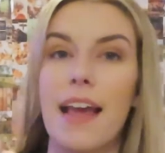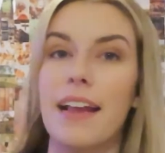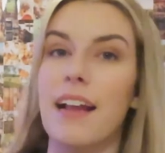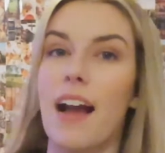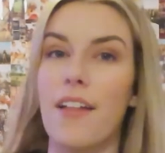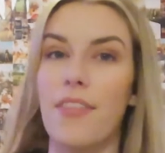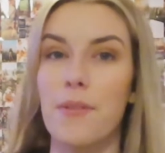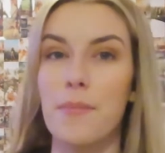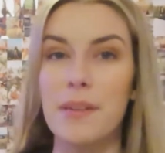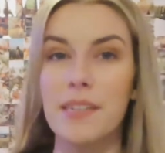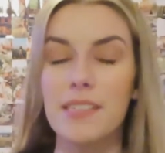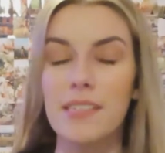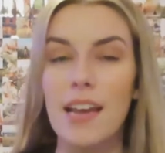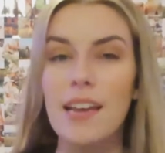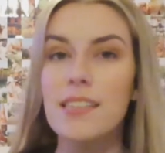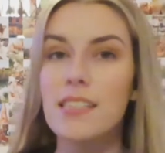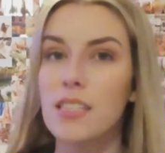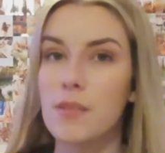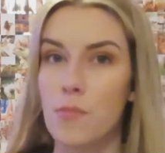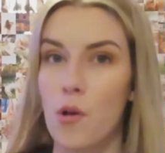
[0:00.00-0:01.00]
I got them in a
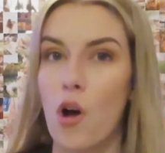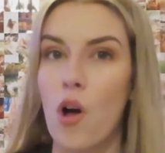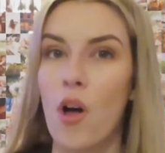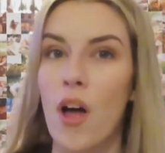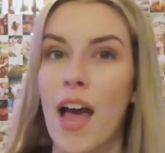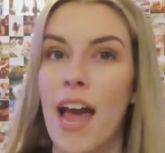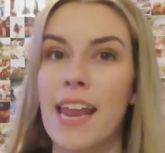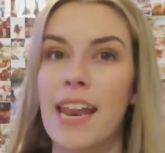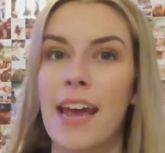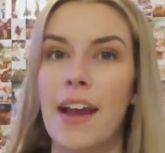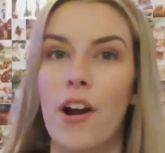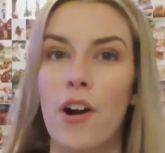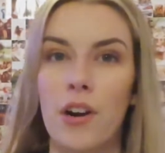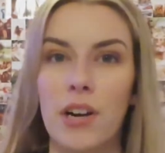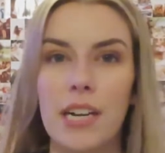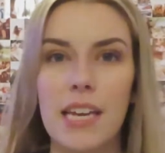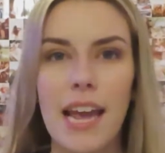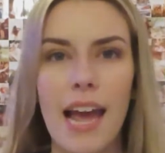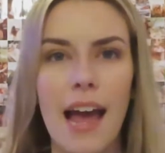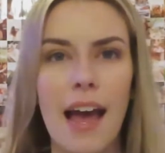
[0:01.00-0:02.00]
size small, and I
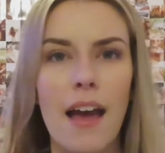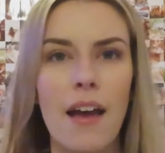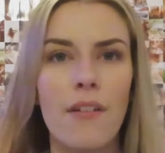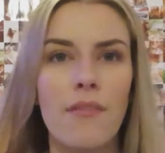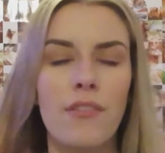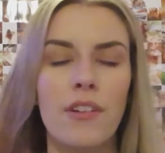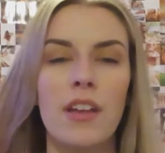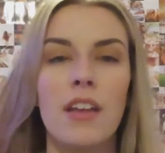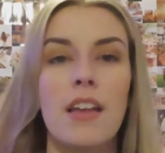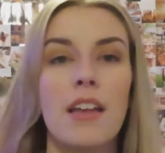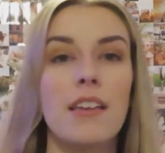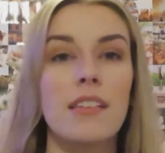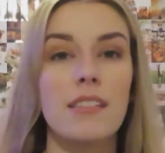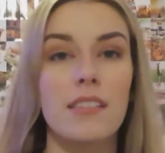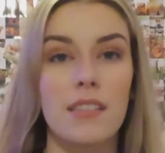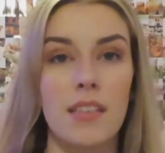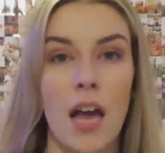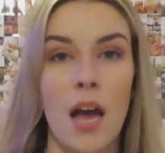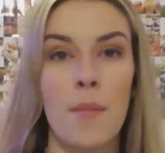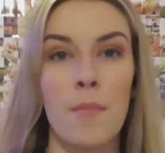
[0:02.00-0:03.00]
already have
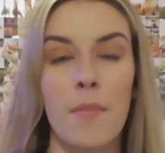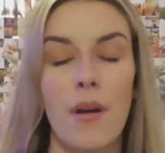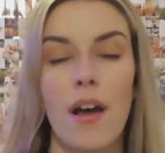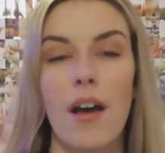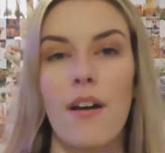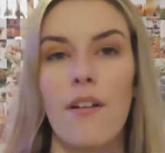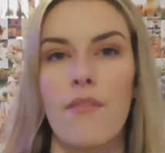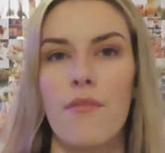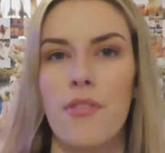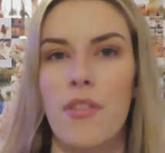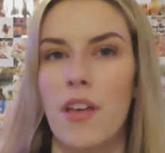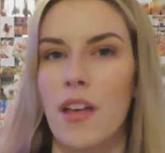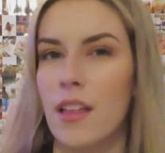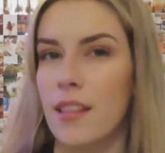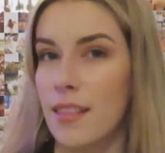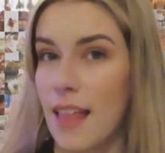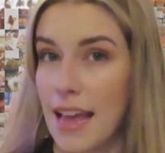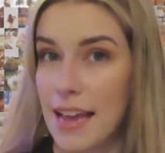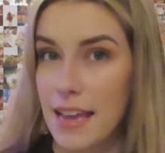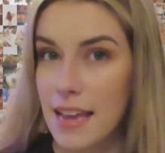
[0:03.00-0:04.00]
some of
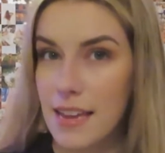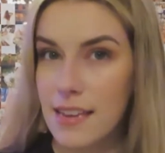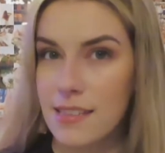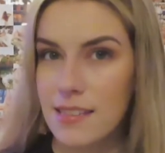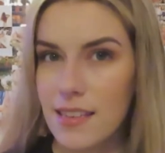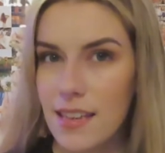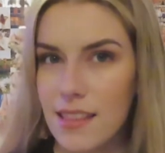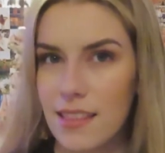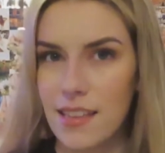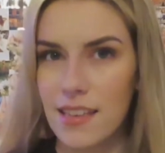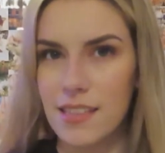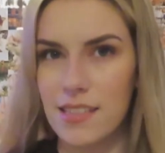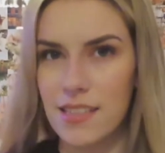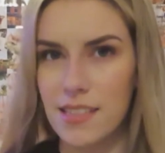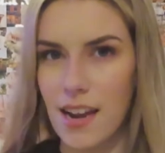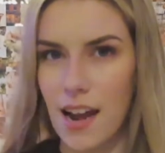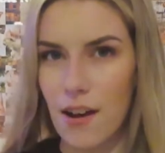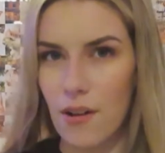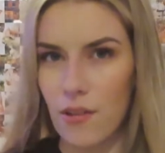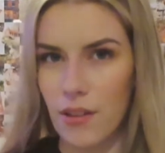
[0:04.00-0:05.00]
the leggings in this
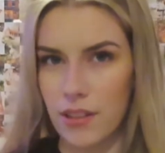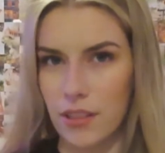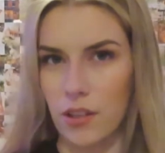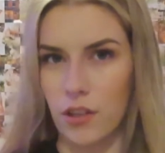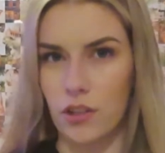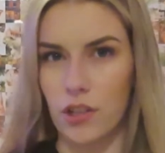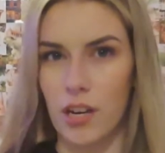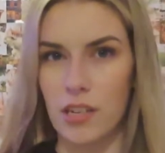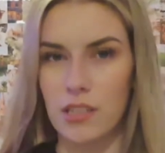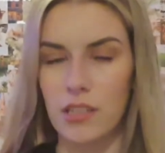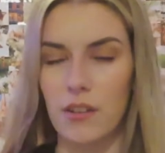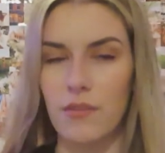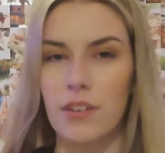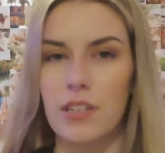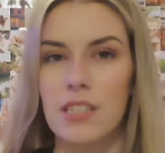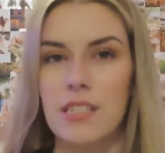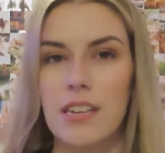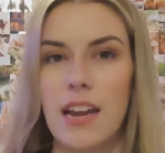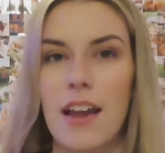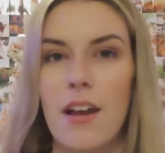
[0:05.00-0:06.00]
style, like the
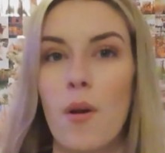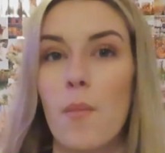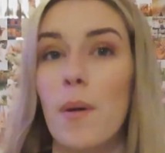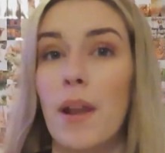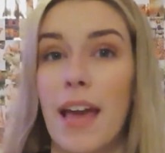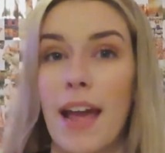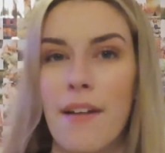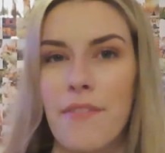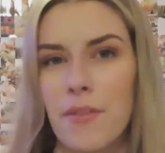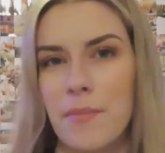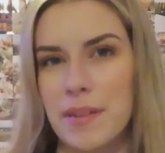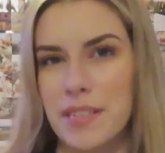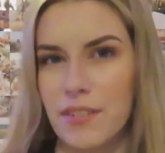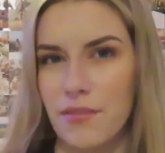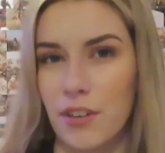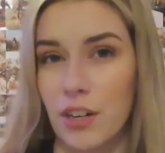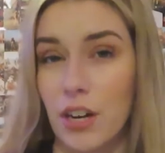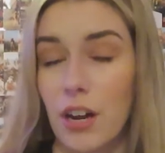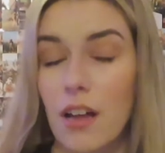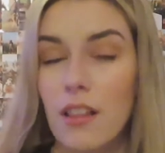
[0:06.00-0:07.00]
crossover style, but I have them in
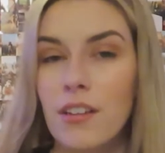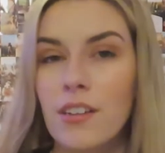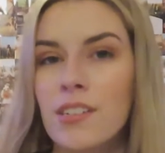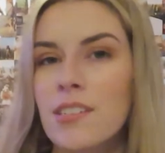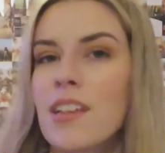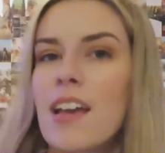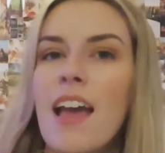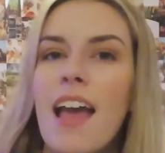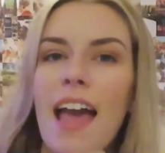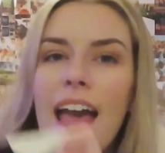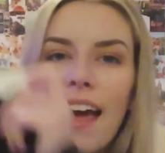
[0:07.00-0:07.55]
different colors,